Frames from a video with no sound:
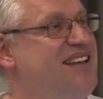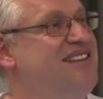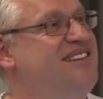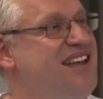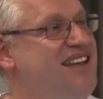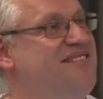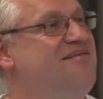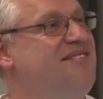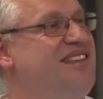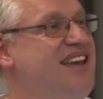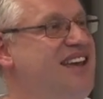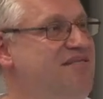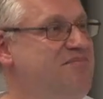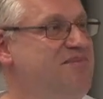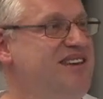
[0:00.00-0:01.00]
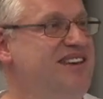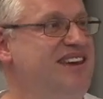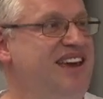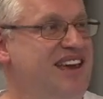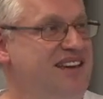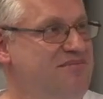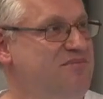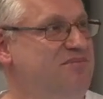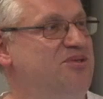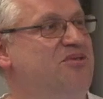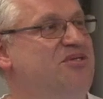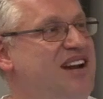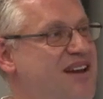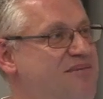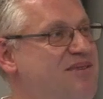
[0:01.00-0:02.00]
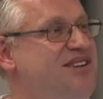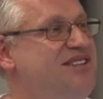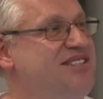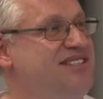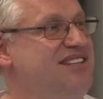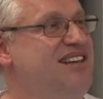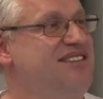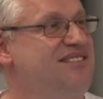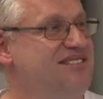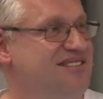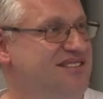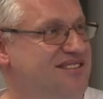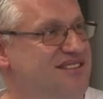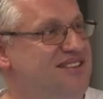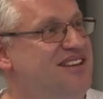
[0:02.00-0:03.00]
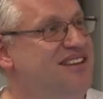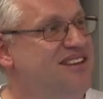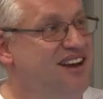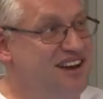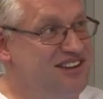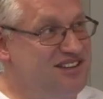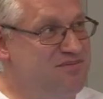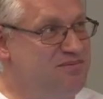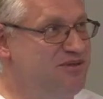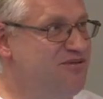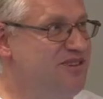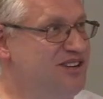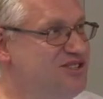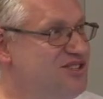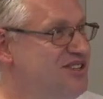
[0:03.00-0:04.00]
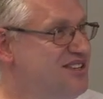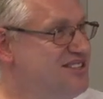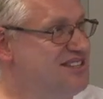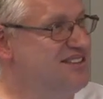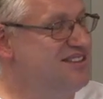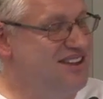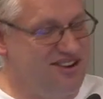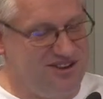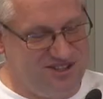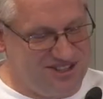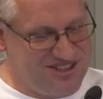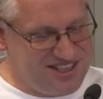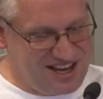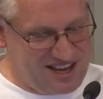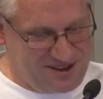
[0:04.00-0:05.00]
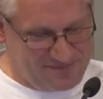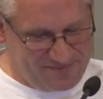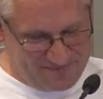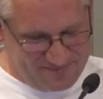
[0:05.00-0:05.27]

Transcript: and then they became programmers and IT professionals that they are today.